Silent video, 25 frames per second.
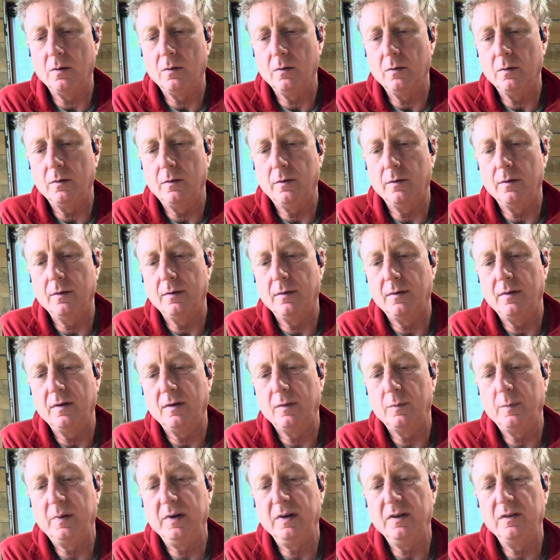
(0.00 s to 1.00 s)
This
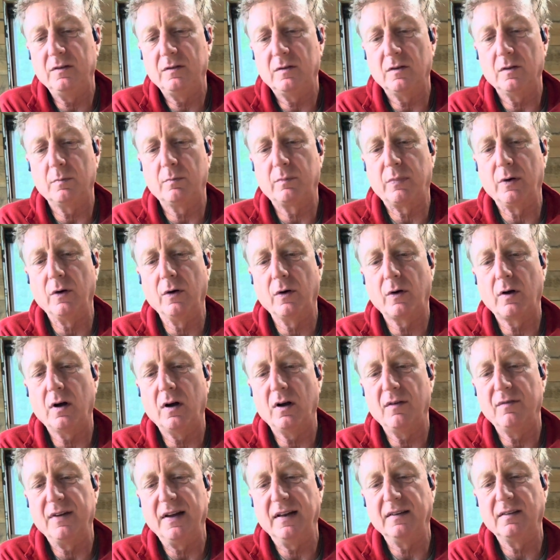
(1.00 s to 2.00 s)
piece just broke
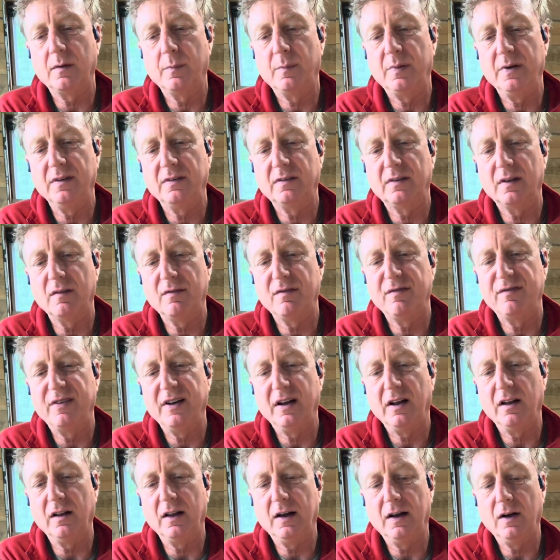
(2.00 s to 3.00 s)
off. That's the piece that
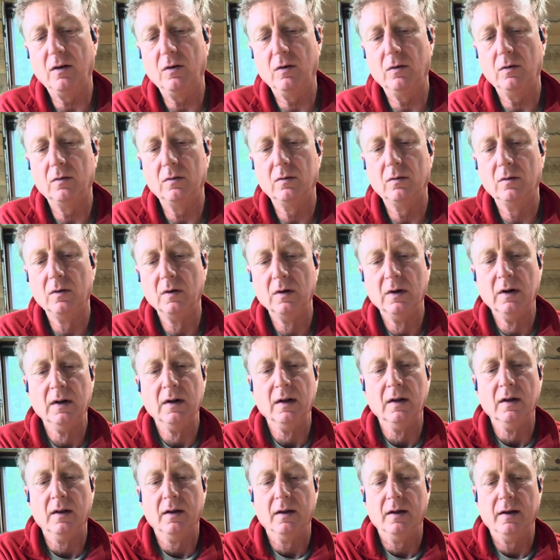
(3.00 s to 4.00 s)
fell out.
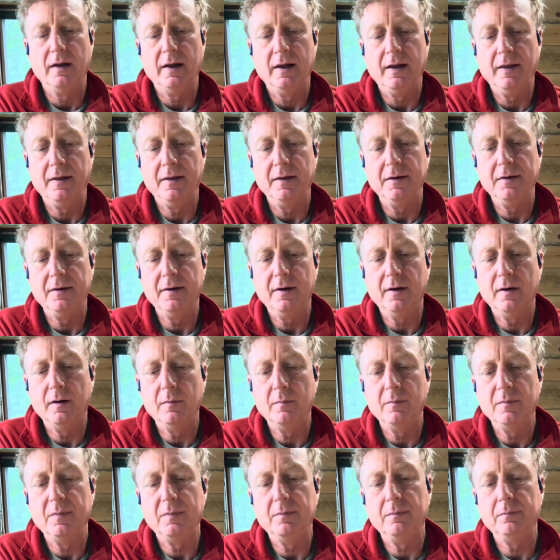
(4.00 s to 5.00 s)
And
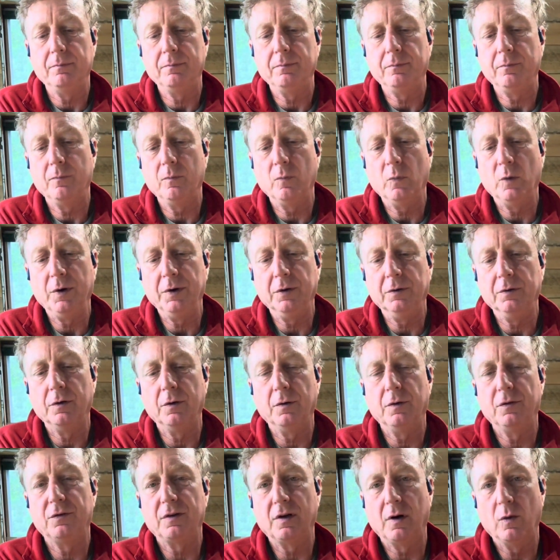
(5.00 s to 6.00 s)
what you'll
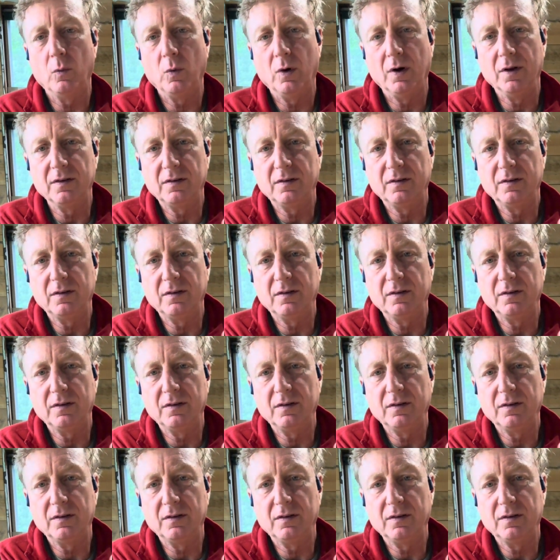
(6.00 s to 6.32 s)
notice on one